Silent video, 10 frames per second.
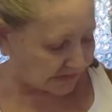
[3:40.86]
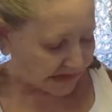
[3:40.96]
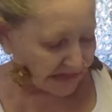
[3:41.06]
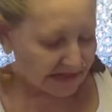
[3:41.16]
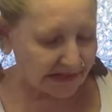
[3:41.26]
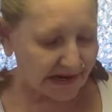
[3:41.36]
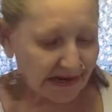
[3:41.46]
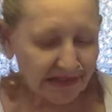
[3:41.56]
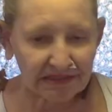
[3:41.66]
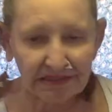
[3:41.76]
that he
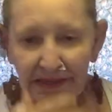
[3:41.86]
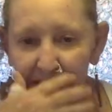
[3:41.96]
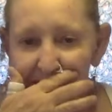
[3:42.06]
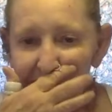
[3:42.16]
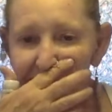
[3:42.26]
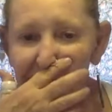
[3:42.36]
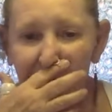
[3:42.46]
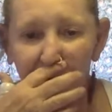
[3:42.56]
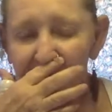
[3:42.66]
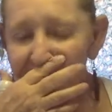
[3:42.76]
does is, you
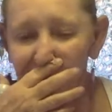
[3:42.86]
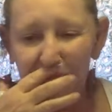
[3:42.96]
know,